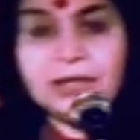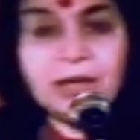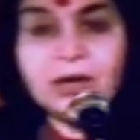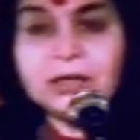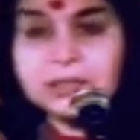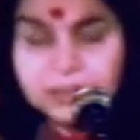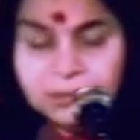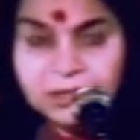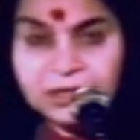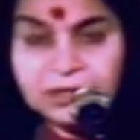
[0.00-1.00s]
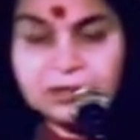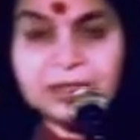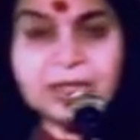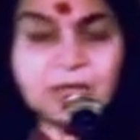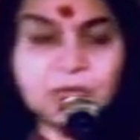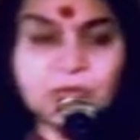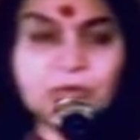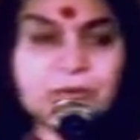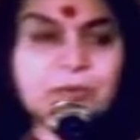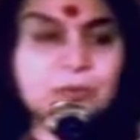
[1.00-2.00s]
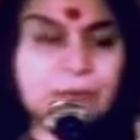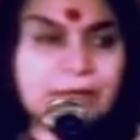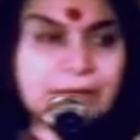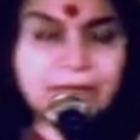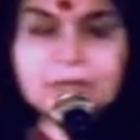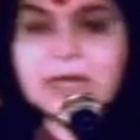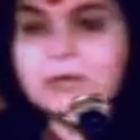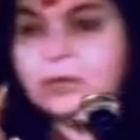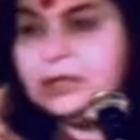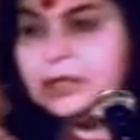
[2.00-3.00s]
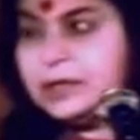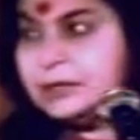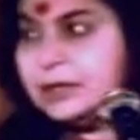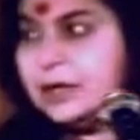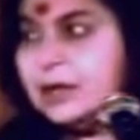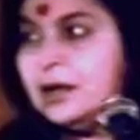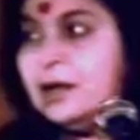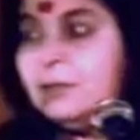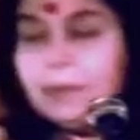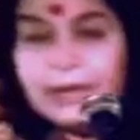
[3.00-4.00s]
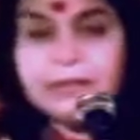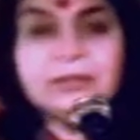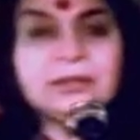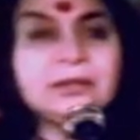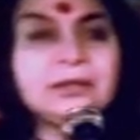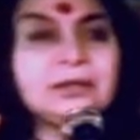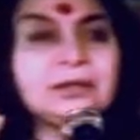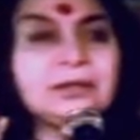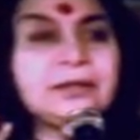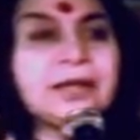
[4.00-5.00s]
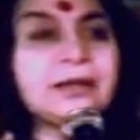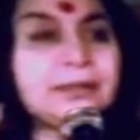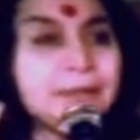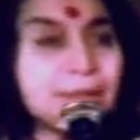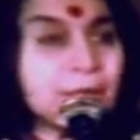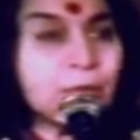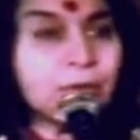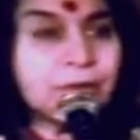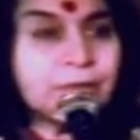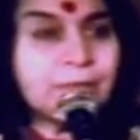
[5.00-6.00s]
They are two types, one left side, one on the right side. But they are equal.